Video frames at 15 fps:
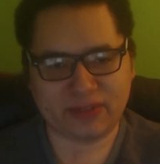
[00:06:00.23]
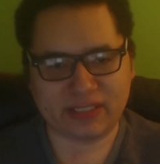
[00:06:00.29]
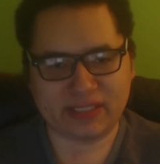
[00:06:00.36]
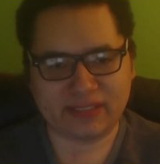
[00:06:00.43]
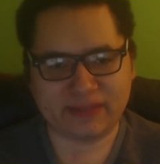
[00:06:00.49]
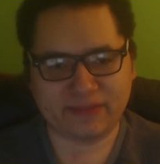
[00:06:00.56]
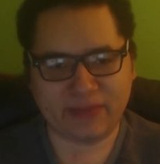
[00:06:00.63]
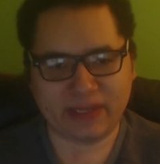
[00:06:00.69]

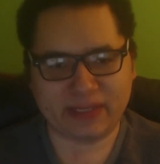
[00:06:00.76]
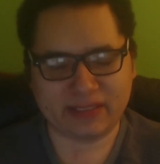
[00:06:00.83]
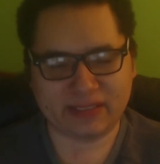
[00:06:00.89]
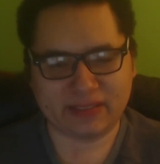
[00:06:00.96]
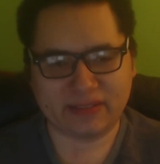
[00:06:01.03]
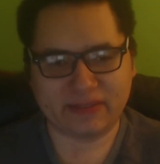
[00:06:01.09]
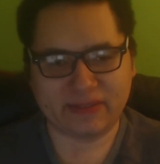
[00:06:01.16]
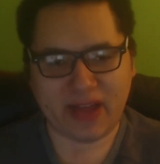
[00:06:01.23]
and
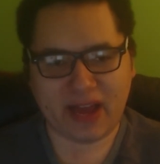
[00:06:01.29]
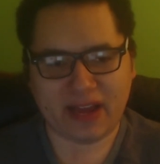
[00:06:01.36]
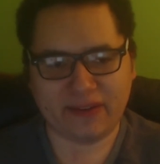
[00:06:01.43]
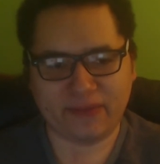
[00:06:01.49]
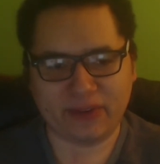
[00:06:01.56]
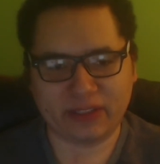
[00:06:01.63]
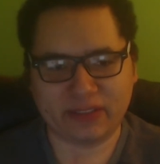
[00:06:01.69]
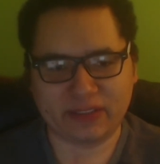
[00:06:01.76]
basically not
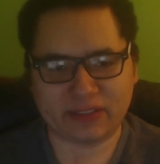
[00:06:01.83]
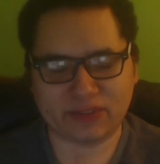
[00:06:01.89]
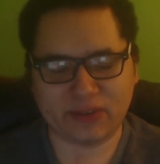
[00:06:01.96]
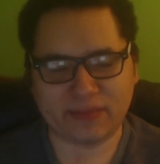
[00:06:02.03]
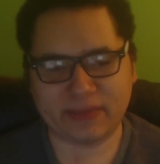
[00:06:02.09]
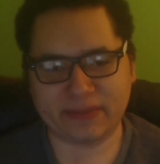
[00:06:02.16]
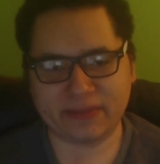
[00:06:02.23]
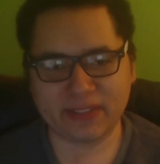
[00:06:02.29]
really
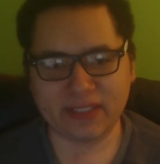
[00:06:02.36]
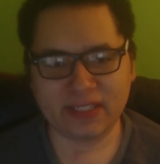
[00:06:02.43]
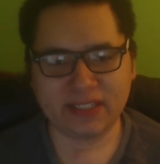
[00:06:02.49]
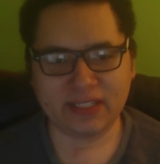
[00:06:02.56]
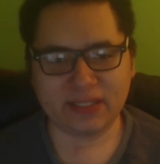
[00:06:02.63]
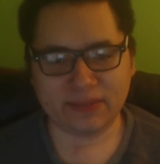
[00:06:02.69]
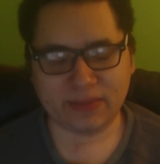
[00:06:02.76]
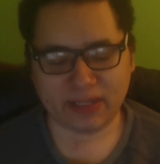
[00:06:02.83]
descriptive.
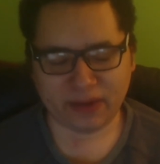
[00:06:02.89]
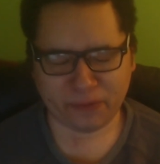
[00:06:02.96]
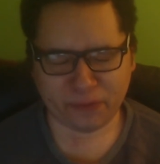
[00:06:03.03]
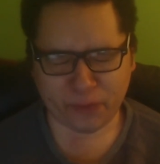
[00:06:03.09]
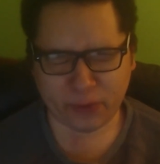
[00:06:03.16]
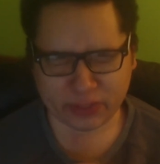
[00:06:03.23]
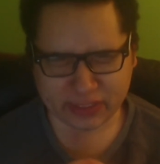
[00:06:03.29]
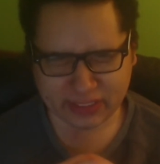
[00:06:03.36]
But
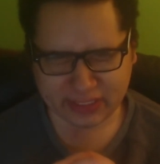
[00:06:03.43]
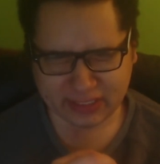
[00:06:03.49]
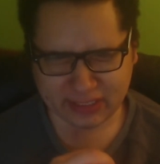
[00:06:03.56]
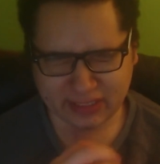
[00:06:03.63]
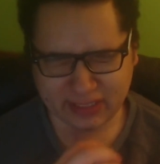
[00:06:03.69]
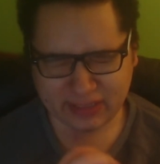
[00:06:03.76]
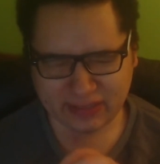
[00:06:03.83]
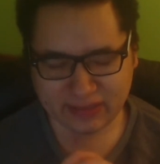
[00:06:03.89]
unfortunately,
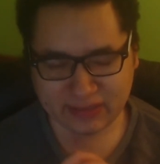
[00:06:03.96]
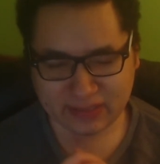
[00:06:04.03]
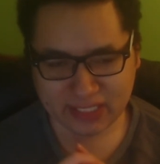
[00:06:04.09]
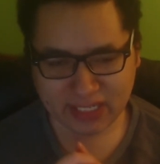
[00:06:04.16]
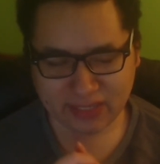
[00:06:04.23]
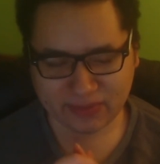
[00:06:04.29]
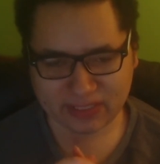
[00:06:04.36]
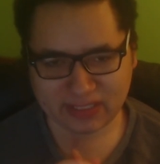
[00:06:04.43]

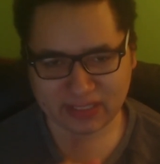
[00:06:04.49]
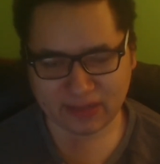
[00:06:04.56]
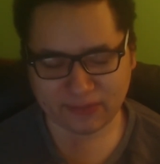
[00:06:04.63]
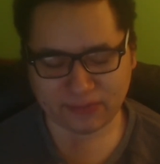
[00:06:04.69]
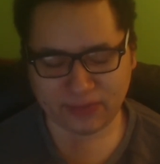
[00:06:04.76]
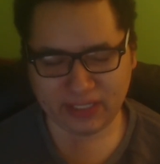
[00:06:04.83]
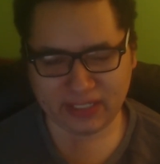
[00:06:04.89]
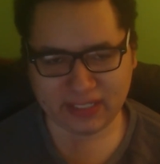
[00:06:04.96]
today was a
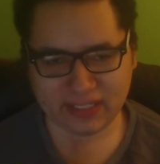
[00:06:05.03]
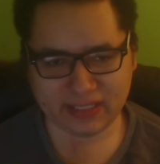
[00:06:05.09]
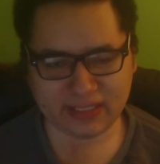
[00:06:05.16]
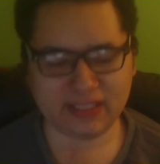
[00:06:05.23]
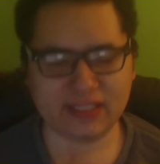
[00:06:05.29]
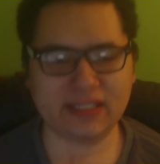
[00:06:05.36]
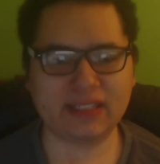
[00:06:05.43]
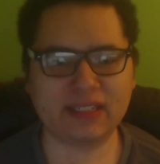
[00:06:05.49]
tough week.
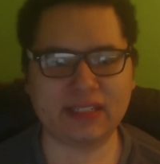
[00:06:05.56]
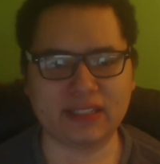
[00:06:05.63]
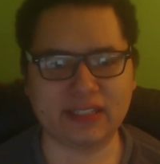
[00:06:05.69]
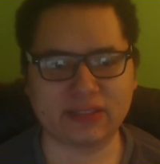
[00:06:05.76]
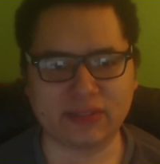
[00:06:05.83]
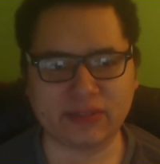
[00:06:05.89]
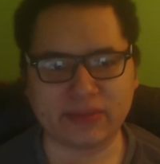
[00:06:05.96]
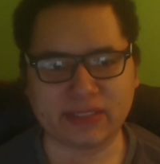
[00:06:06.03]

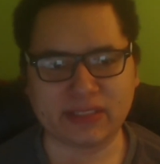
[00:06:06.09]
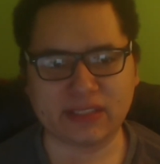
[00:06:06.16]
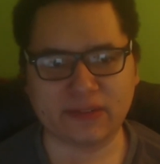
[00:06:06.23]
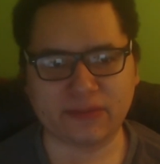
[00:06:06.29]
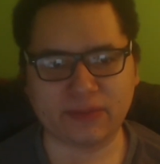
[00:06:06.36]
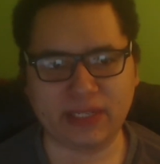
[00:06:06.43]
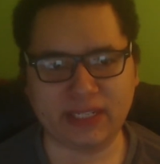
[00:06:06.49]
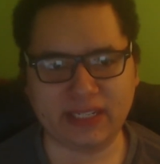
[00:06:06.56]
This week was a
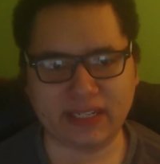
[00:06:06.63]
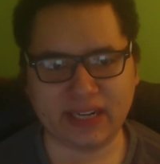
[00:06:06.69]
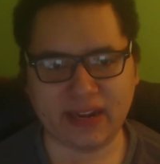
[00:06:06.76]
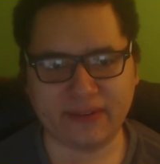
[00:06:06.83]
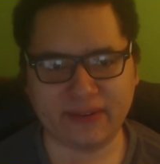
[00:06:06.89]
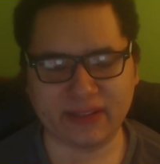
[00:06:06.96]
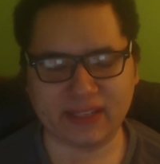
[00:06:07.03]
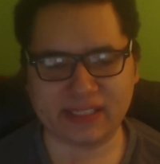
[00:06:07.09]
tough week, and I
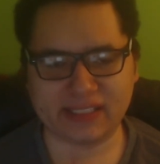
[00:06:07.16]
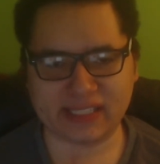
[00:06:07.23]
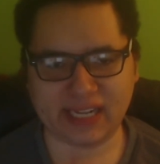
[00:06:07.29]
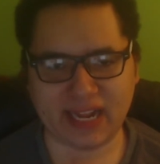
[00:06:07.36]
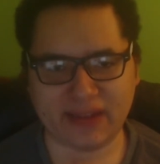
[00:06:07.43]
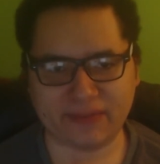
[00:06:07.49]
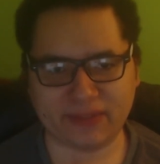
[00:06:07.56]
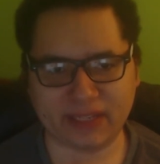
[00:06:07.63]
realized I
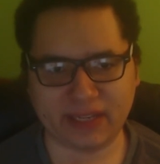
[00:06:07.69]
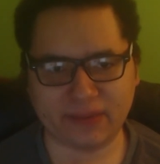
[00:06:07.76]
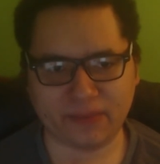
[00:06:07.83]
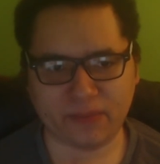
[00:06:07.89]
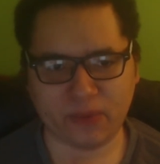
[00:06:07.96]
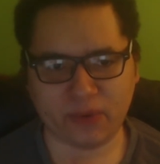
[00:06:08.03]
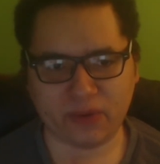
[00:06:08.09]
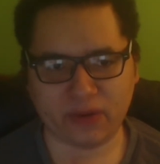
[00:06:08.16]
had to get
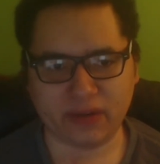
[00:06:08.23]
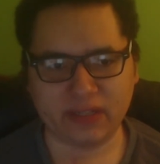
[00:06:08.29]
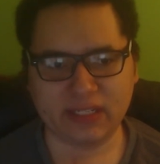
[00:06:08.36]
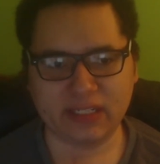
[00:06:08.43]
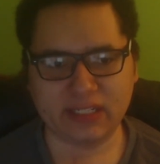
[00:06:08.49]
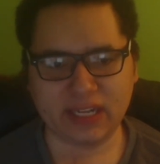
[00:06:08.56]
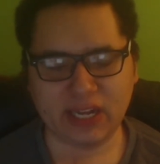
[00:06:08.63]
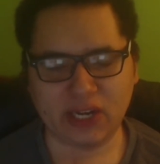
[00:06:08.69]
more
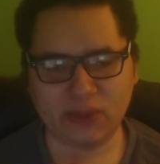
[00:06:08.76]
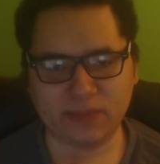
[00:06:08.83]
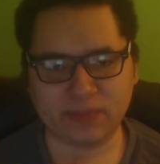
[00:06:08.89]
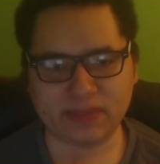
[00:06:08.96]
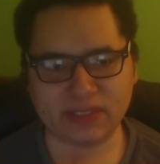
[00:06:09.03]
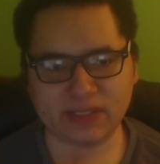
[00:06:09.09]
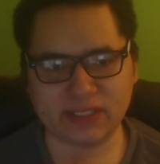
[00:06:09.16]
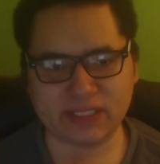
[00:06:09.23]
help,
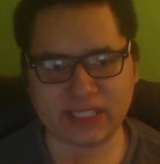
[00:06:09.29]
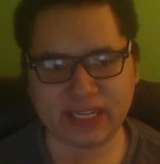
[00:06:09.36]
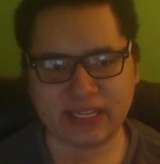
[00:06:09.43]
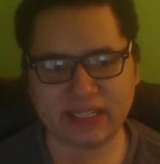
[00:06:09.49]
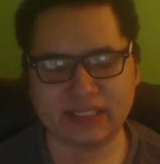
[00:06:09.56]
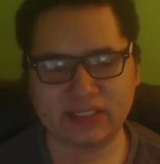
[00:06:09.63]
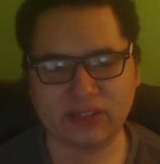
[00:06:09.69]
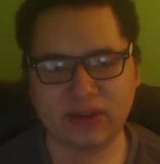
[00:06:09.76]
so to
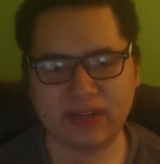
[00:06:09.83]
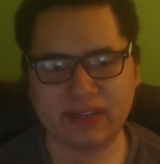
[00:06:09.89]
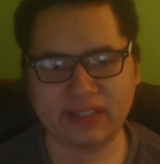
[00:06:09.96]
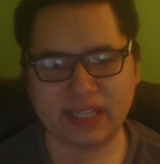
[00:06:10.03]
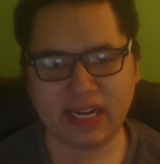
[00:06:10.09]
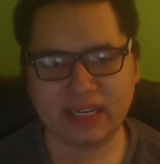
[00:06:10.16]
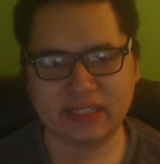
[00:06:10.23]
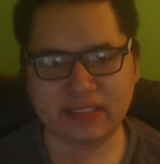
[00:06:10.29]
say. So I
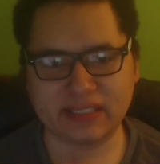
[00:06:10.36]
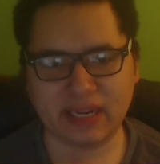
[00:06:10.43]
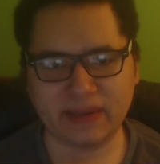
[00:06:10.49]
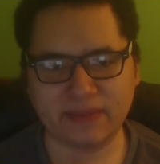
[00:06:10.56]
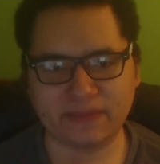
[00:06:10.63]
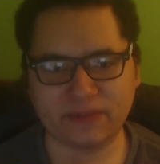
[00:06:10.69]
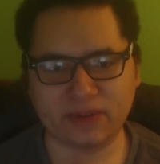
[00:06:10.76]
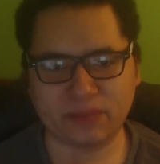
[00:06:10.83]
decided to sign
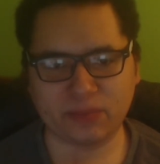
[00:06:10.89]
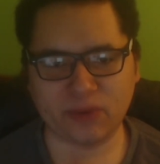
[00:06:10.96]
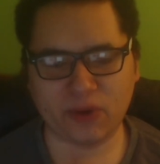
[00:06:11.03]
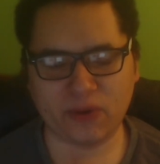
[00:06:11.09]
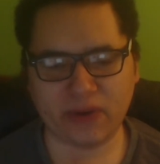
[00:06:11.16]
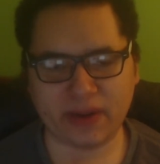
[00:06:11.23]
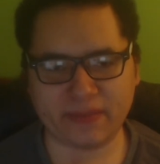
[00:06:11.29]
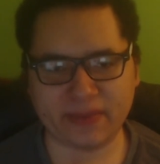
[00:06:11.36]
up for a
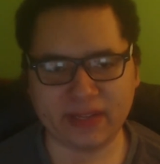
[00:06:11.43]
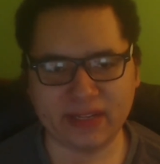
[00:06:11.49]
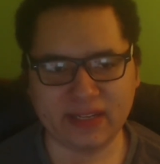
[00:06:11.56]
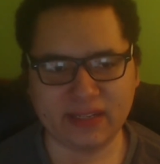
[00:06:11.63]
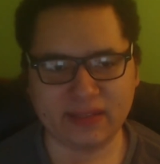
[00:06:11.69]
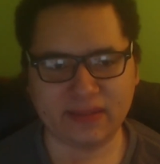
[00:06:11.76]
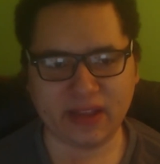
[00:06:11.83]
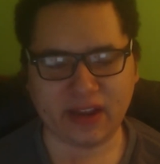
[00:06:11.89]
program.
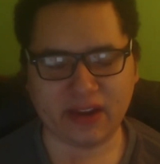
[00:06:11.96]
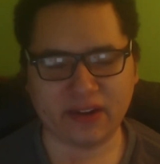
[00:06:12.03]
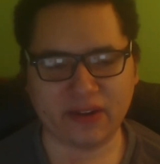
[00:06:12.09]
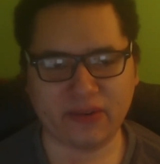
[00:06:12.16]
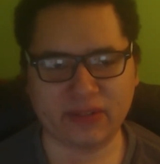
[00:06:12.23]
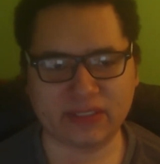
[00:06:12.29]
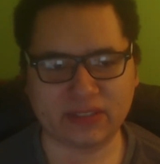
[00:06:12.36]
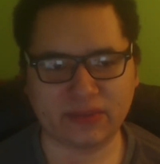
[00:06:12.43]
I'm not going to
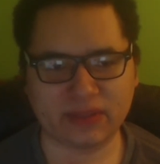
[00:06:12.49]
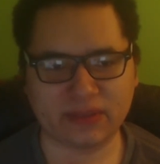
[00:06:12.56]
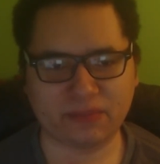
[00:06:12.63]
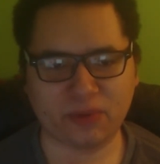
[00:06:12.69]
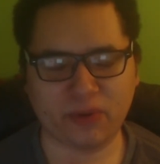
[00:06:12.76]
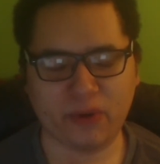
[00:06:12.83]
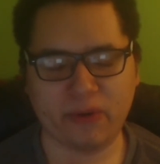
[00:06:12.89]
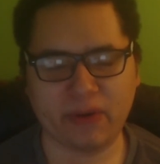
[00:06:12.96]
go into what the
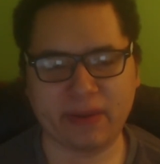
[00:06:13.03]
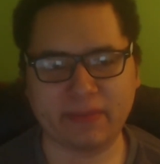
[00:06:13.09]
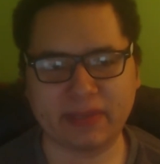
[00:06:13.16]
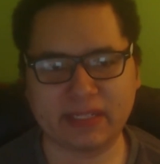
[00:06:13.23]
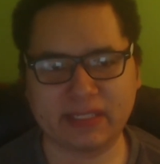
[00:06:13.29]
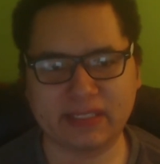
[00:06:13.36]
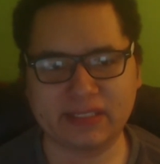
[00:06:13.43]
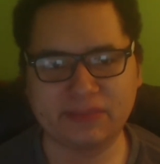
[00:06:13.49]
program
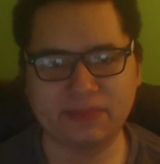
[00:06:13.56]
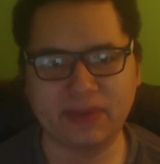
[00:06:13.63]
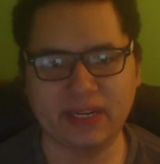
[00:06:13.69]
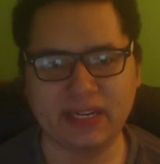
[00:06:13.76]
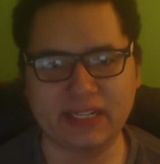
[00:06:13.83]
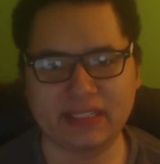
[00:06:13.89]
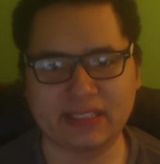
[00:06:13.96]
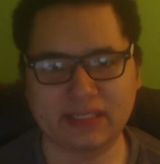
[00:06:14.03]
is, but it